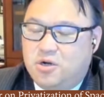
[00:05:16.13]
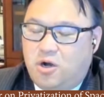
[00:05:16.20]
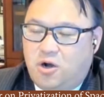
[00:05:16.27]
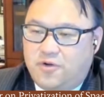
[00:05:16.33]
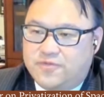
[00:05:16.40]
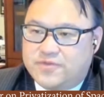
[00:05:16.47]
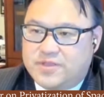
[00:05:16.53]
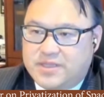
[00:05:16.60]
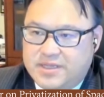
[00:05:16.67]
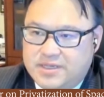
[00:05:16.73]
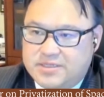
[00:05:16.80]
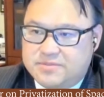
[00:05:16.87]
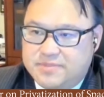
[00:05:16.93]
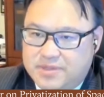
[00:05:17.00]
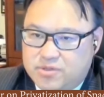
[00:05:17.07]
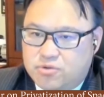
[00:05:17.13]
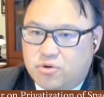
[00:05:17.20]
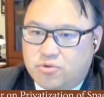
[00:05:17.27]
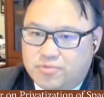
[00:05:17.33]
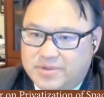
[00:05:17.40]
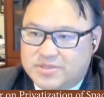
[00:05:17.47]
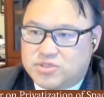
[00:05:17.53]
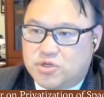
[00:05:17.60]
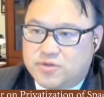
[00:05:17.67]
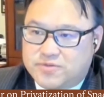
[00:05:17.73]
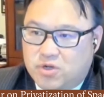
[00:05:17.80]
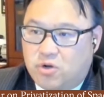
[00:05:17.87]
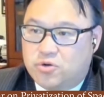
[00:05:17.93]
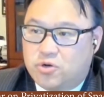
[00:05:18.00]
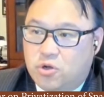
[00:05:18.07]
of these mineral reserves
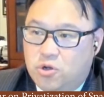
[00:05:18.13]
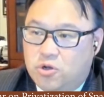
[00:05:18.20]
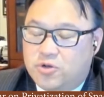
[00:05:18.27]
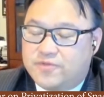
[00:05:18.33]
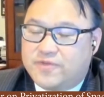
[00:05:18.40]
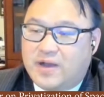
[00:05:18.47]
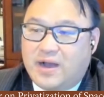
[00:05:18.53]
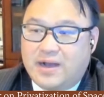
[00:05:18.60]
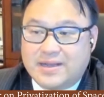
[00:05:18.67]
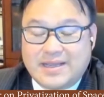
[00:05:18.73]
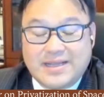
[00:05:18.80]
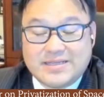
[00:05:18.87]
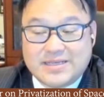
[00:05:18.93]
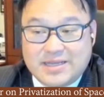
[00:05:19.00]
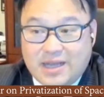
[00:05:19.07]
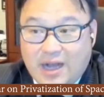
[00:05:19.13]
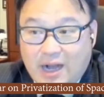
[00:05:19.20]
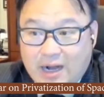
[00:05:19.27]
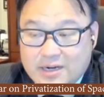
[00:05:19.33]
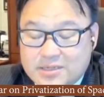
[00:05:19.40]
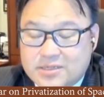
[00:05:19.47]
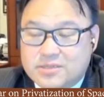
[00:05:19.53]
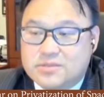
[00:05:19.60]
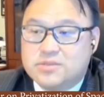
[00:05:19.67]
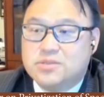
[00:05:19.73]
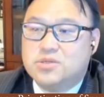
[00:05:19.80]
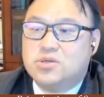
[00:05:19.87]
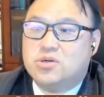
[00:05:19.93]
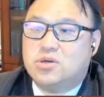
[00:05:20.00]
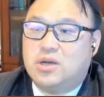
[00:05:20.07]
on Earth are getting harder,
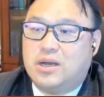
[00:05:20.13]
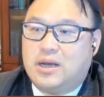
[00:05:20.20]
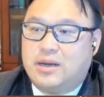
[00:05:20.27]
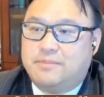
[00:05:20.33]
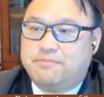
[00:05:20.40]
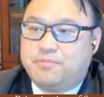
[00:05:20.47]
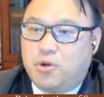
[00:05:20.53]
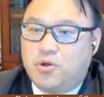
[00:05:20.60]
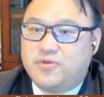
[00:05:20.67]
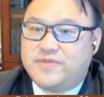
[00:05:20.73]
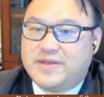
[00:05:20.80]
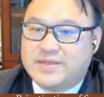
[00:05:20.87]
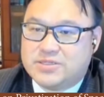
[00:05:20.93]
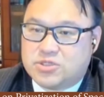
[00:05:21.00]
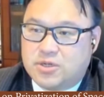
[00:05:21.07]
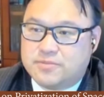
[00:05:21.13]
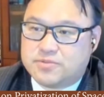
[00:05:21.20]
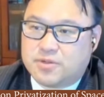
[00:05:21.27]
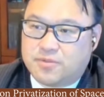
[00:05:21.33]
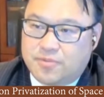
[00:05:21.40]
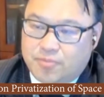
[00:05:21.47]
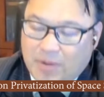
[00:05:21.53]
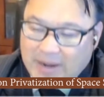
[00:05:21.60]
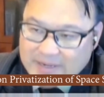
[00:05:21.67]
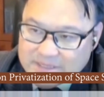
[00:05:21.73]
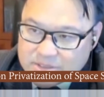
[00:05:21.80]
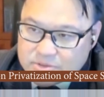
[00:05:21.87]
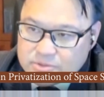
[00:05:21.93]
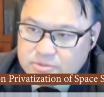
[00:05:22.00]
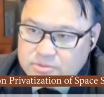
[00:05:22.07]
both in terms of
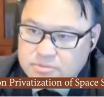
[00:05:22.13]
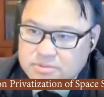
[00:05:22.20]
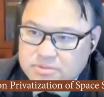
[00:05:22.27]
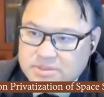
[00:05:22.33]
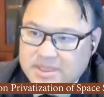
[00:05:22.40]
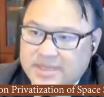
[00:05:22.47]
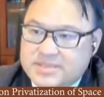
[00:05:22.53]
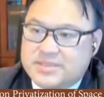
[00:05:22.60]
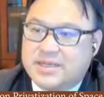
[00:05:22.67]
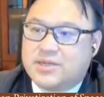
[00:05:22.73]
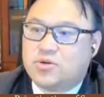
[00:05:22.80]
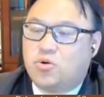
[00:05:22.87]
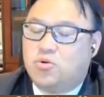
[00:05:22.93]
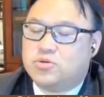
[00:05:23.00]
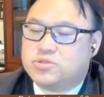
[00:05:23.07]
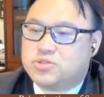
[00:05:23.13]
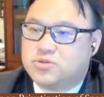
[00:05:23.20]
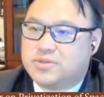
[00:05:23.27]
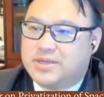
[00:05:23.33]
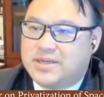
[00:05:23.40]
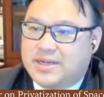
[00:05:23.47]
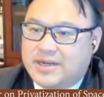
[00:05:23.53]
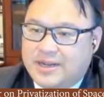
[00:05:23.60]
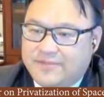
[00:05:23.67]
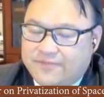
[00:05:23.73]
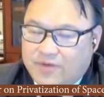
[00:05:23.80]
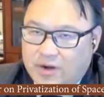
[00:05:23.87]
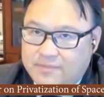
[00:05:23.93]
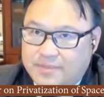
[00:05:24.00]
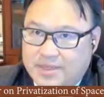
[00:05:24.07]
practical sense and also in an
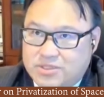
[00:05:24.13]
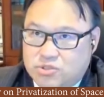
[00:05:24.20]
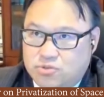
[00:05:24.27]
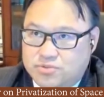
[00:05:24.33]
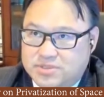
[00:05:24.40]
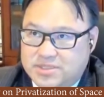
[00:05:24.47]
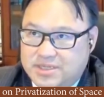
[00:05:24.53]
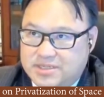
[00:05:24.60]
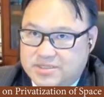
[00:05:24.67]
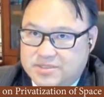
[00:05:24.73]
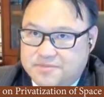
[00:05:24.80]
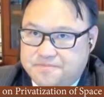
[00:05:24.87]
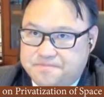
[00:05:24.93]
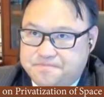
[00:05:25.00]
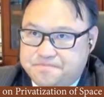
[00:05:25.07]
environmental sense.